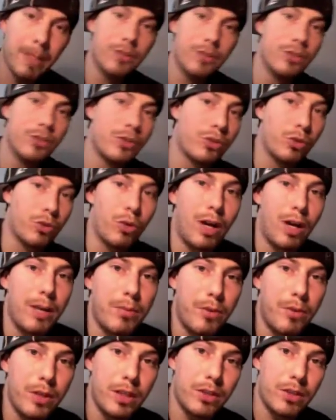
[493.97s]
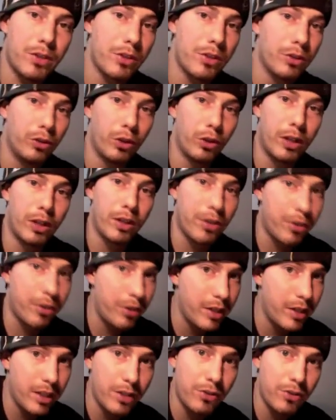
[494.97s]
describe things, just look at
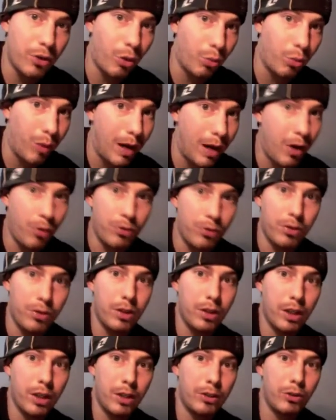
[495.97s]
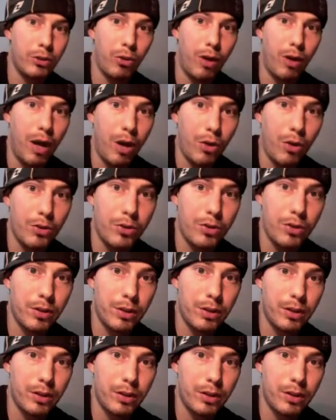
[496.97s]
things around your house,